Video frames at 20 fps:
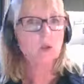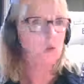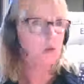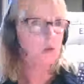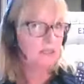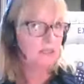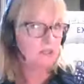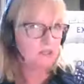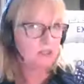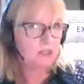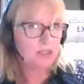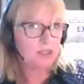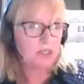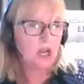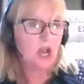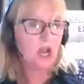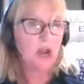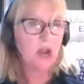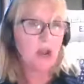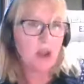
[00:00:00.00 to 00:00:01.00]
Question
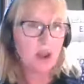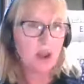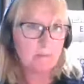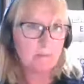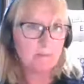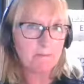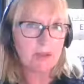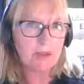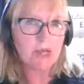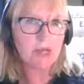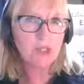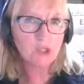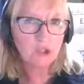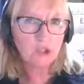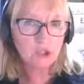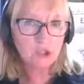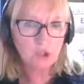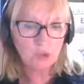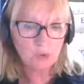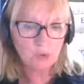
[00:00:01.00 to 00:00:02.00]
number
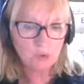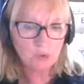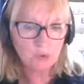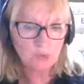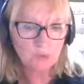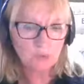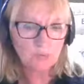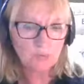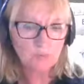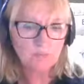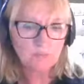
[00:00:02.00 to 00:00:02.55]
two